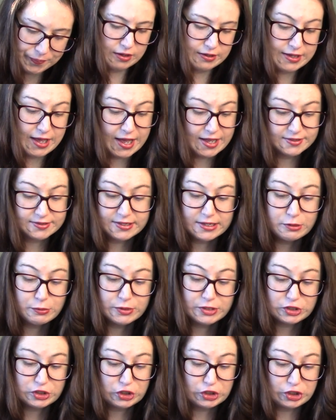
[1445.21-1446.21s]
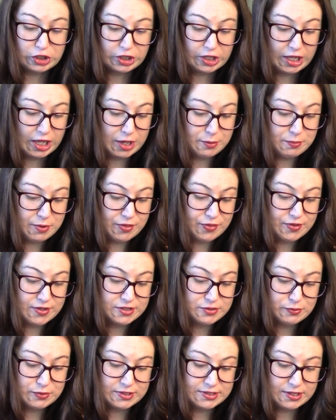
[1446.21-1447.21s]
Yes, he was good looking, but
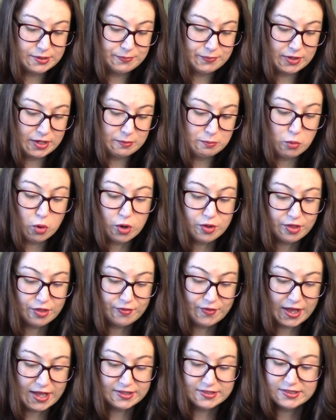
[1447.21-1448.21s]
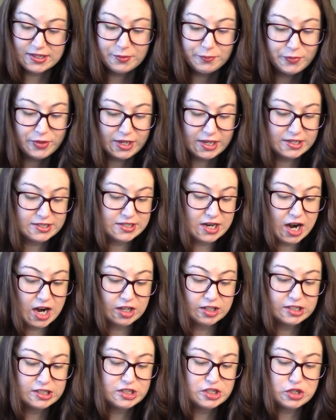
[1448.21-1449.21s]
this was something more than that, something
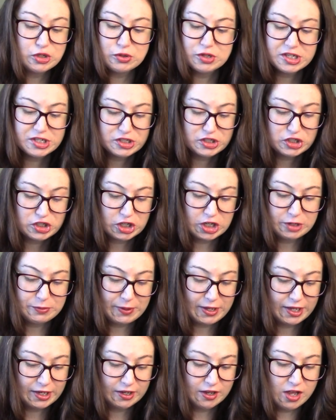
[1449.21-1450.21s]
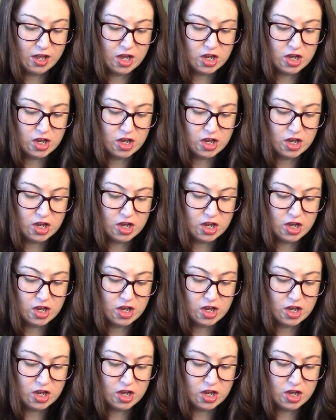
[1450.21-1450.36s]
entirely too disturbing.